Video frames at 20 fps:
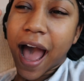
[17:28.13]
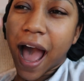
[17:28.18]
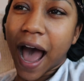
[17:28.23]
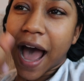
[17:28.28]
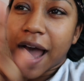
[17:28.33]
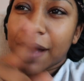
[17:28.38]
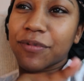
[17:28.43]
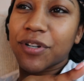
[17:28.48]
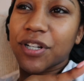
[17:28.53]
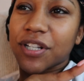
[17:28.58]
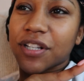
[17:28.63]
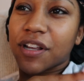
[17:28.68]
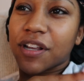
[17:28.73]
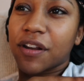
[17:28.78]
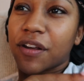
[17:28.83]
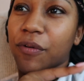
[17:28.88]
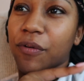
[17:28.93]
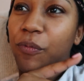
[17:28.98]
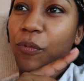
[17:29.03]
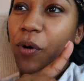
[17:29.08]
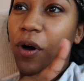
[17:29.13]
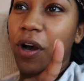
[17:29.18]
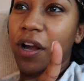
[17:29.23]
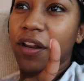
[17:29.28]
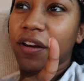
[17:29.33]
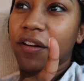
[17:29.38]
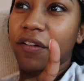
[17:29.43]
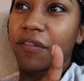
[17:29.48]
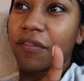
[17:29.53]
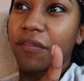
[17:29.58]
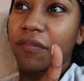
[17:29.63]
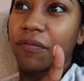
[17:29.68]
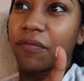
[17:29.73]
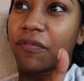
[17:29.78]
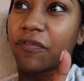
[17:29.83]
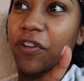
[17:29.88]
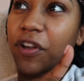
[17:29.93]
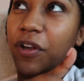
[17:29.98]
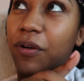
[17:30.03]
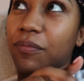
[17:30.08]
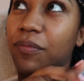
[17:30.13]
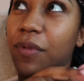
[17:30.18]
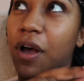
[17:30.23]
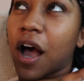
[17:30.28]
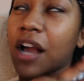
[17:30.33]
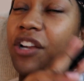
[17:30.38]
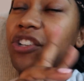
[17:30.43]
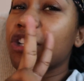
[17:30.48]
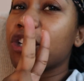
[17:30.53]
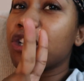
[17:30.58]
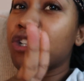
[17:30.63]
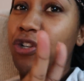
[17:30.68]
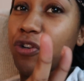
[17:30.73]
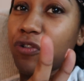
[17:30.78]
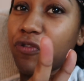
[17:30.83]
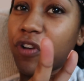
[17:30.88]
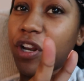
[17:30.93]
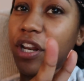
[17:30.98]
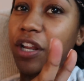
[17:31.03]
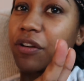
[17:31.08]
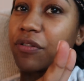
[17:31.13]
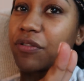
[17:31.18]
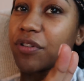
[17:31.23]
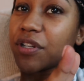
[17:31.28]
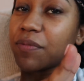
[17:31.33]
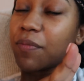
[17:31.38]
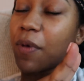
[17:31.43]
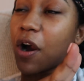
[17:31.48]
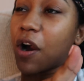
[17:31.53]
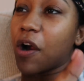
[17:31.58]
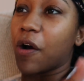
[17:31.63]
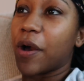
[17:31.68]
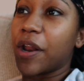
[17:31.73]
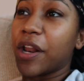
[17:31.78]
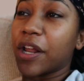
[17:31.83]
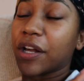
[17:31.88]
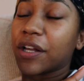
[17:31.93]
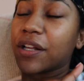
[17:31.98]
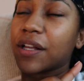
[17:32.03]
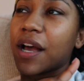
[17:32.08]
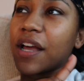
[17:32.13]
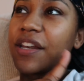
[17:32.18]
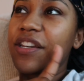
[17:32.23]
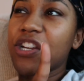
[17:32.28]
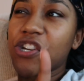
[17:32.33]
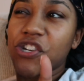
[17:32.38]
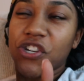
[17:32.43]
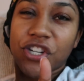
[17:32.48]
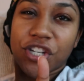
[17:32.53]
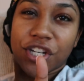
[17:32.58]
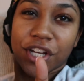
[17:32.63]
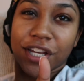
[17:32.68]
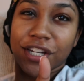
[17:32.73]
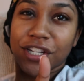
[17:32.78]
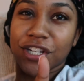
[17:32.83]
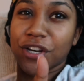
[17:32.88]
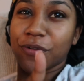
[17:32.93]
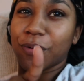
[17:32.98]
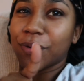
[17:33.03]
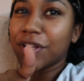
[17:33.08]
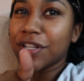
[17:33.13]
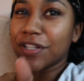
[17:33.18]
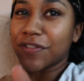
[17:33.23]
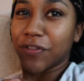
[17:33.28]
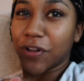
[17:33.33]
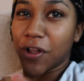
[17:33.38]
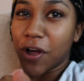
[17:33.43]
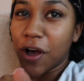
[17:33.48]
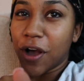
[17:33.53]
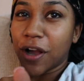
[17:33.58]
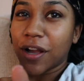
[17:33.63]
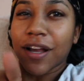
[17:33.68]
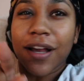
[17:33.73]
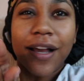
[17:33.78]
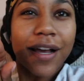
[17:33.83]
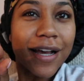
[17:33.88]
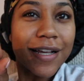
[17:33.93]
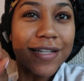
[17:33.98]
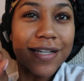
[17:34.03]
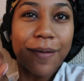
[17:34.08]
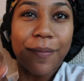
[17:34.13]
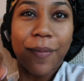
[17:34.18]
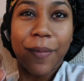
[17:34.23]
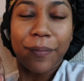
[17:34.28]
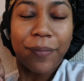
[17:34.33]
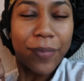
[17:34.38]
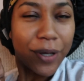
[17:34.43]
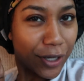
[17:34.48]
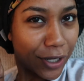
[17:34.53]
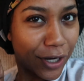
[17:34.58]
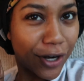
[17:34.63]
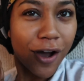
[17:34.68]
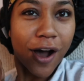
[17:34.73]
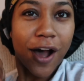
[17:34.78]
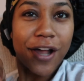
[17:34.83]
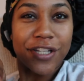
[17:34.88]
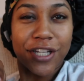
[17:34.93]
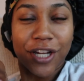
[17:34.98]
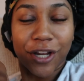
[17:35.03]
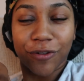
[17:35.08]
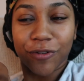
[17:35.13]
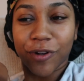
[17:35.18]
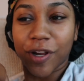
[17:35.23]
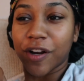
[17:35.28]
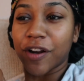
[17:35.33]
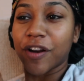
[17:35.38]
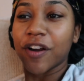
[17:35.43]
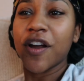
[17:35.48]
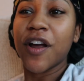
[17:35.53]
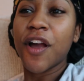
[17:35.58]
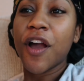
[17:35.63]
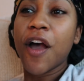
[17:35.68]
I'm just gonna one film actually two videos tomorrow in addition to continuing this vlog, because I'm a good content creator.